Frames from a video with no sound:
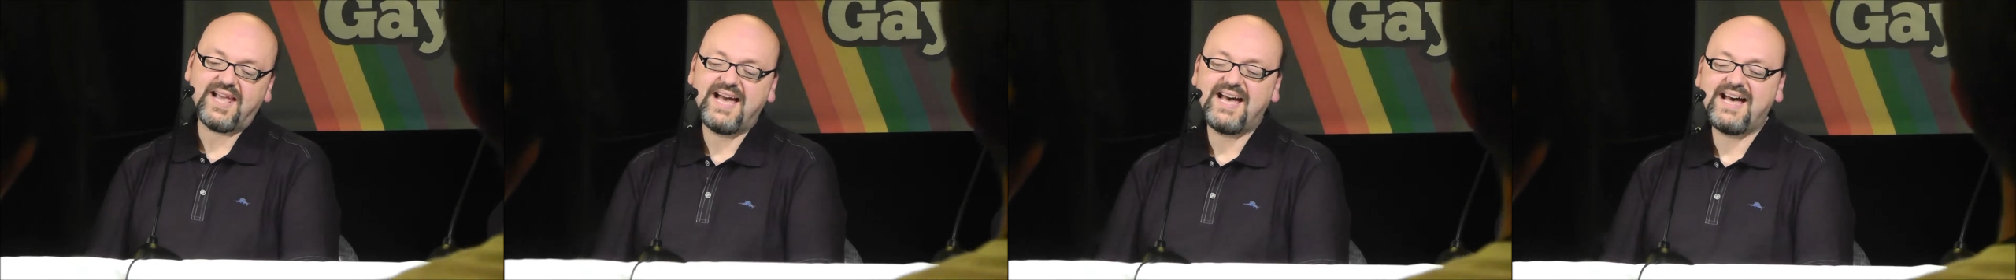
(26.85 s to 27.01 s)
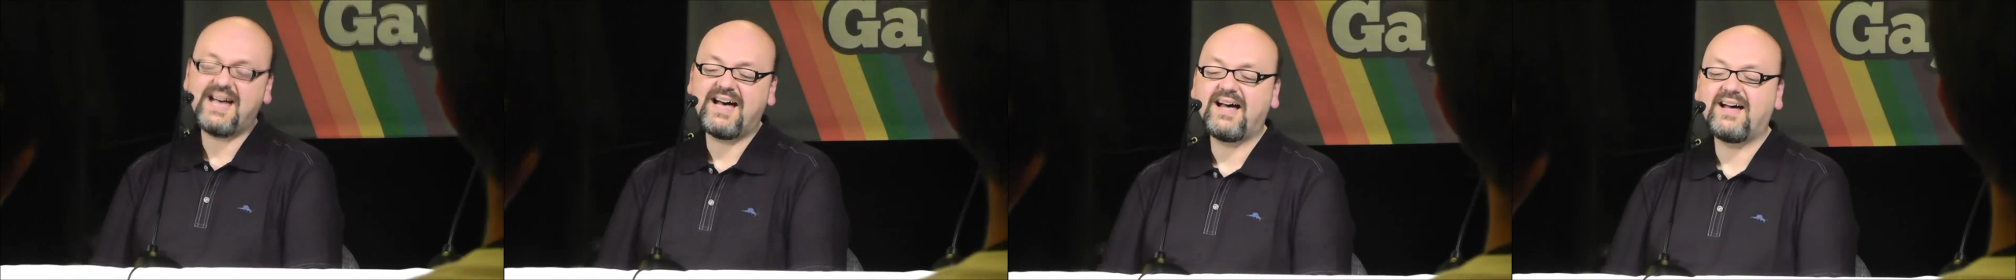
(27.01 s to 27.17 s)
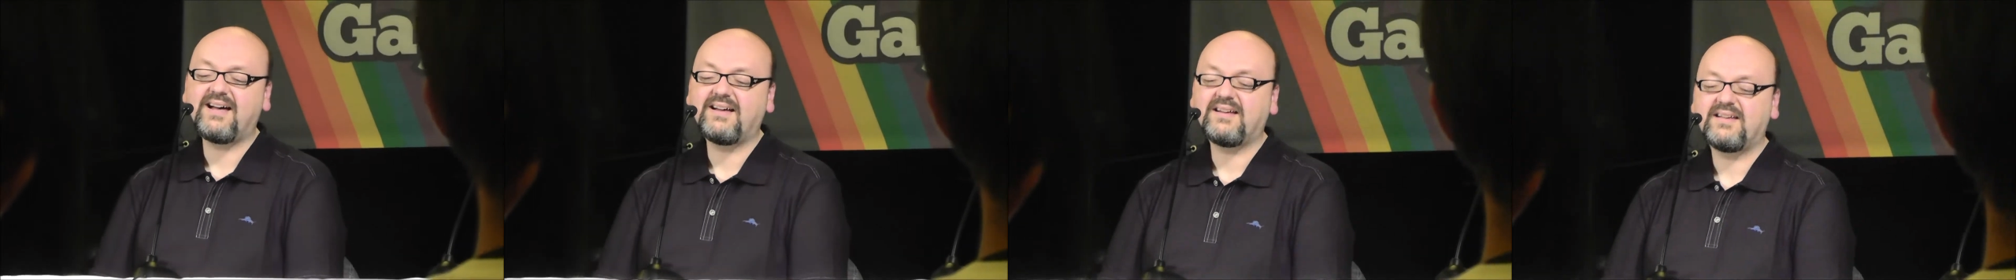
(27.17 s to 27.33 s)

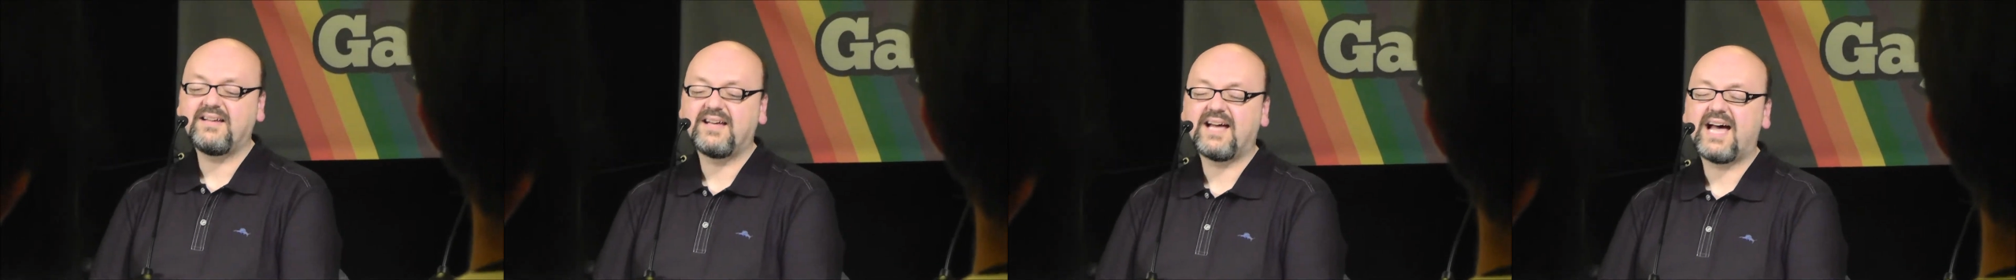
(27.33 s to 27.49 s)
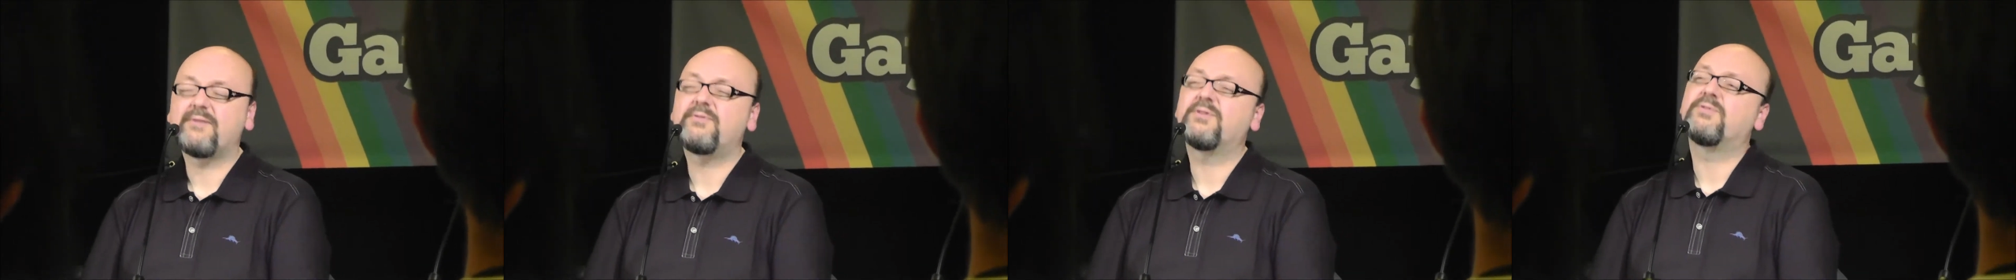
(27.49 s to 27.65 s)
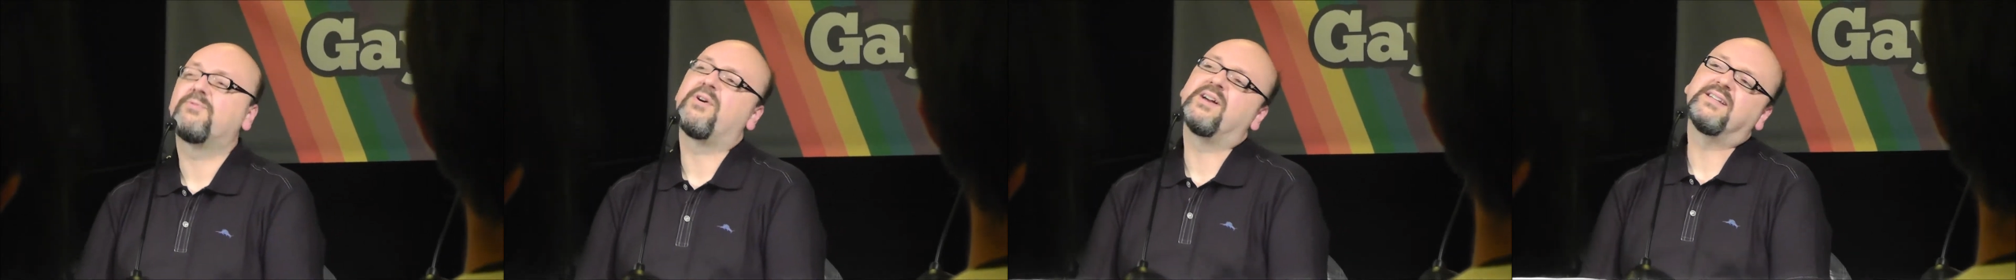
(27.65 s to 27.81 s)
Uh,
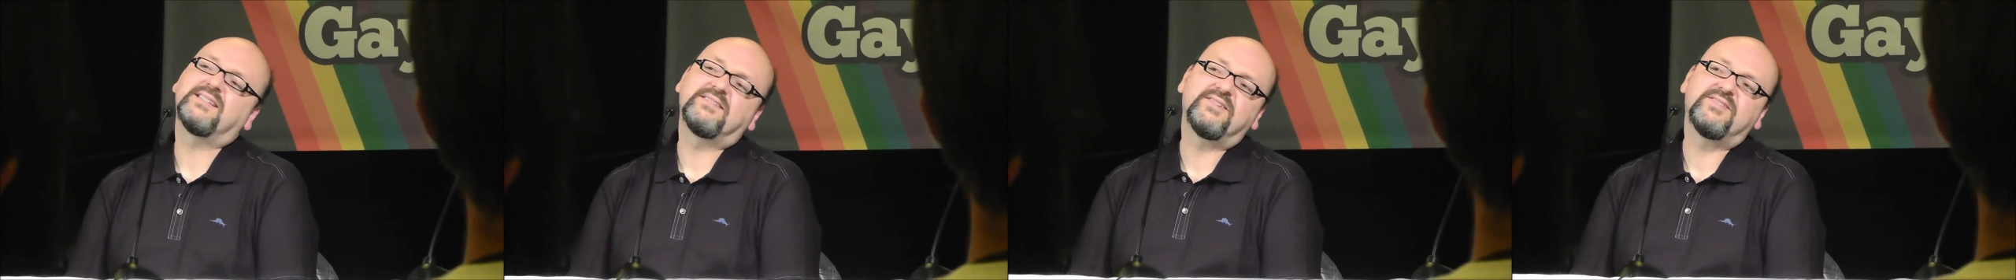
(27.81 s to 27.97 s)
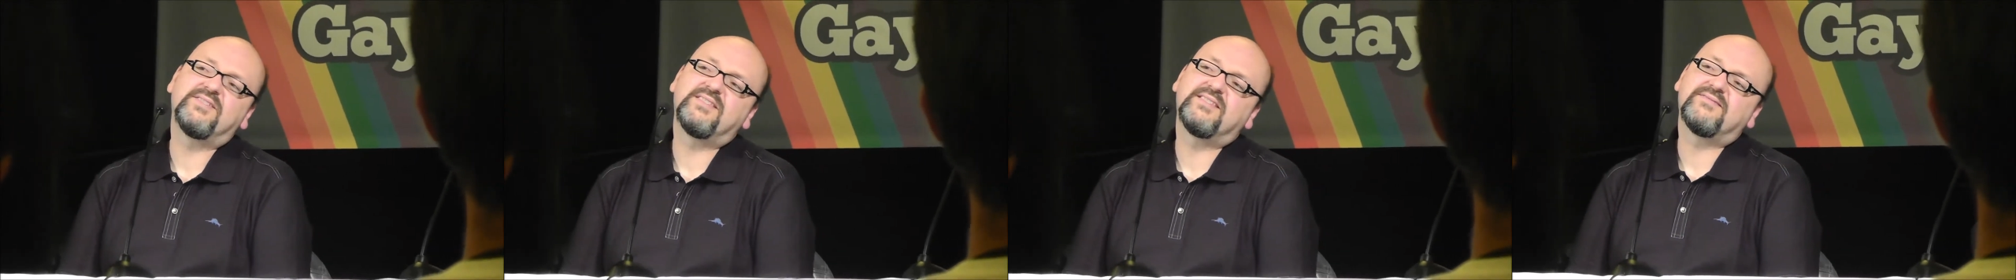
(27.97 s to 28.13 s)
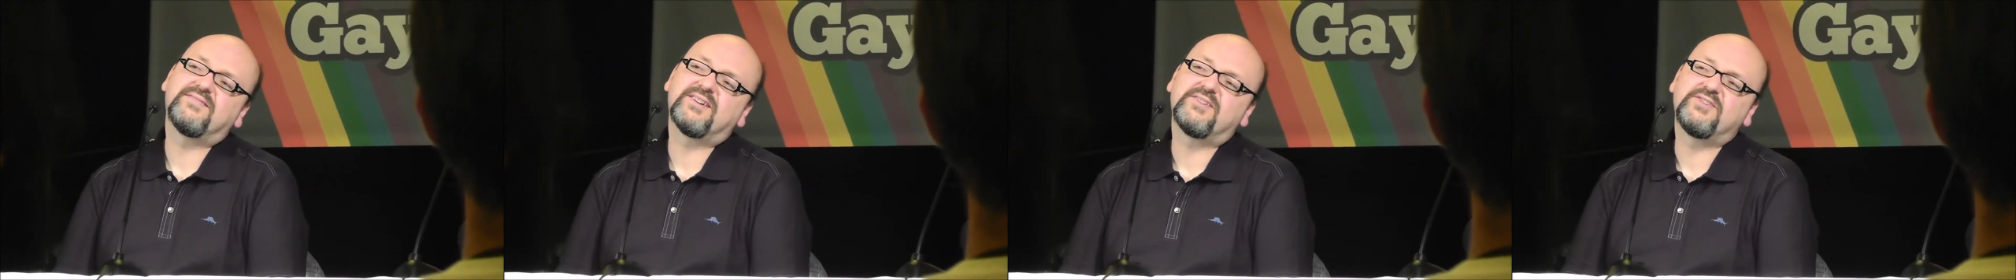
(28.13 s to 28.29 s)
I would want
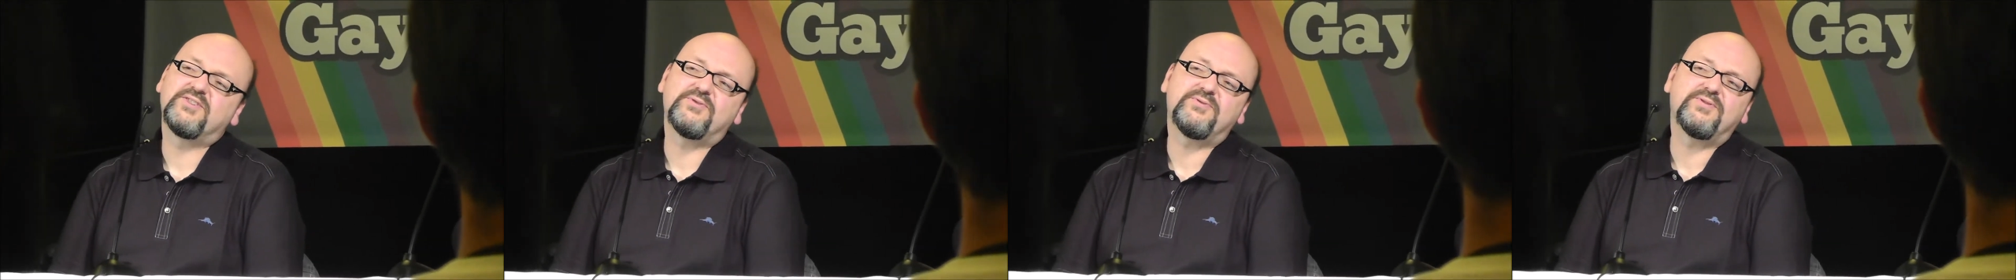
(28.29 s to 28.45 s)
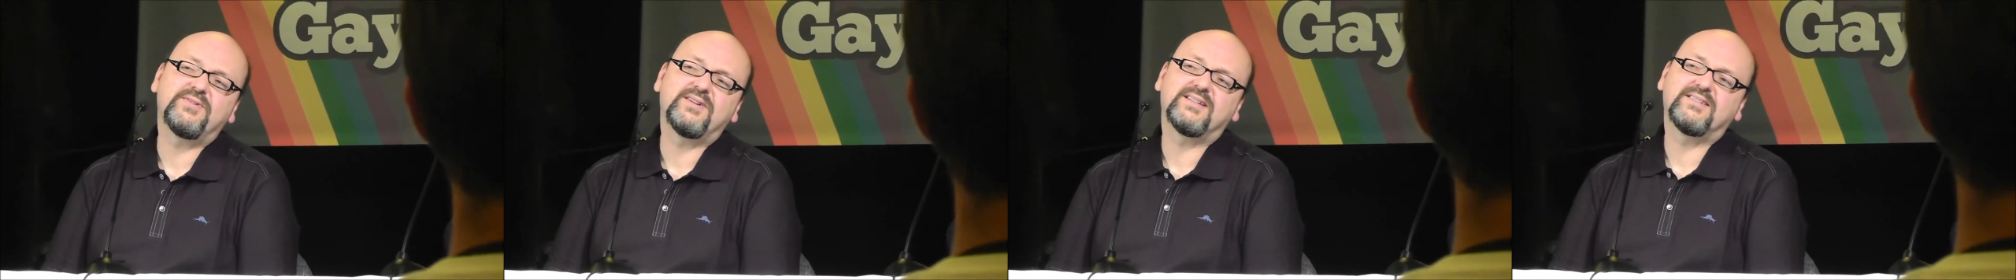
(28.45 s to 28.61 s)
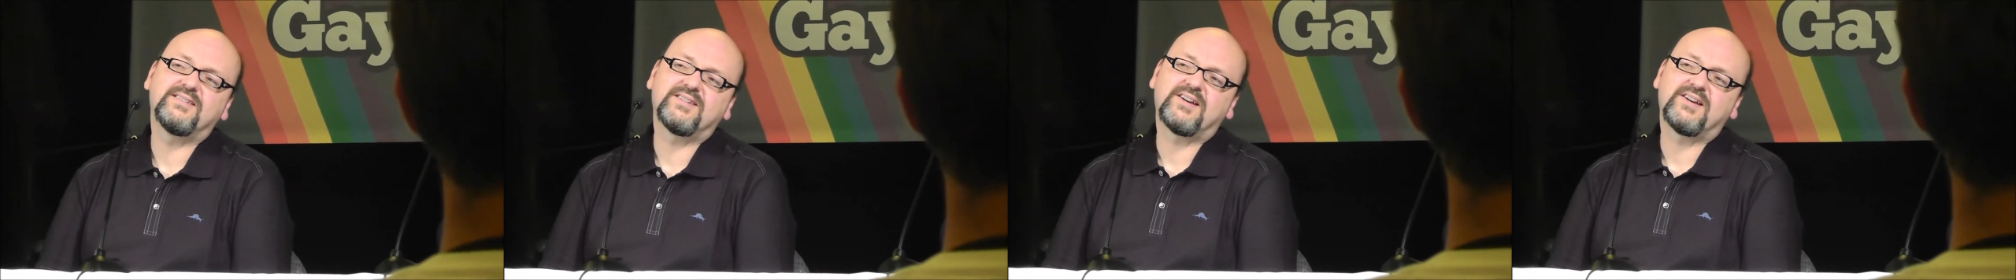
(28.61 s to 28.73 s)
to do a,